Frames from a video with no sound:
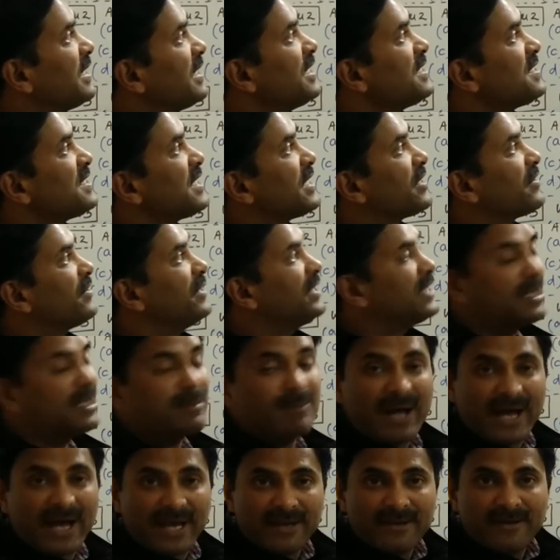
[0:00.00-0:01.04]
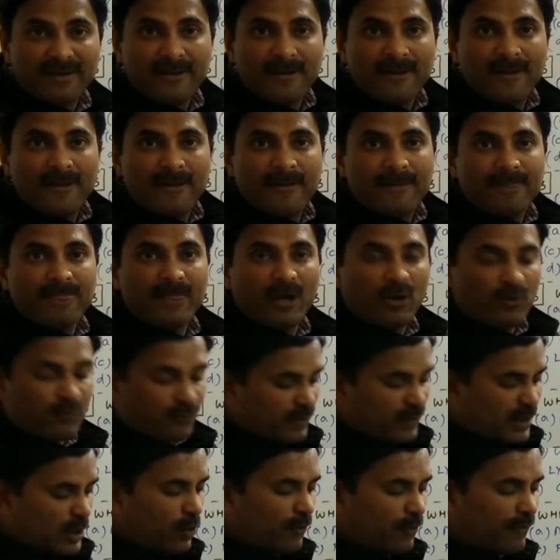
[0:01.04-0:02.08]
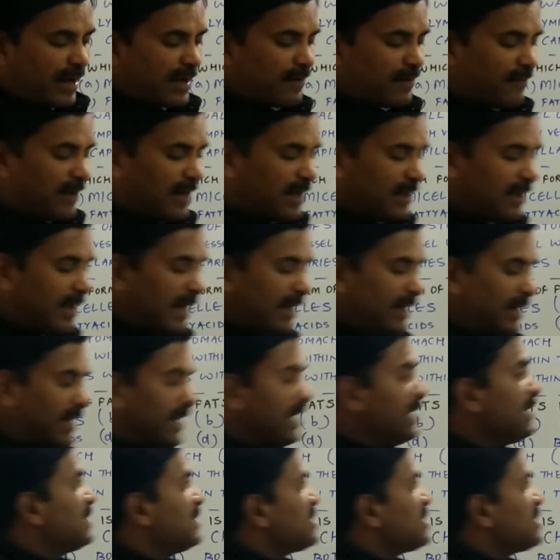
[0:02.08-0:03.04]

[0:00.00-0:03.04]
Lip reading: acid is secreted by. Now we know very well that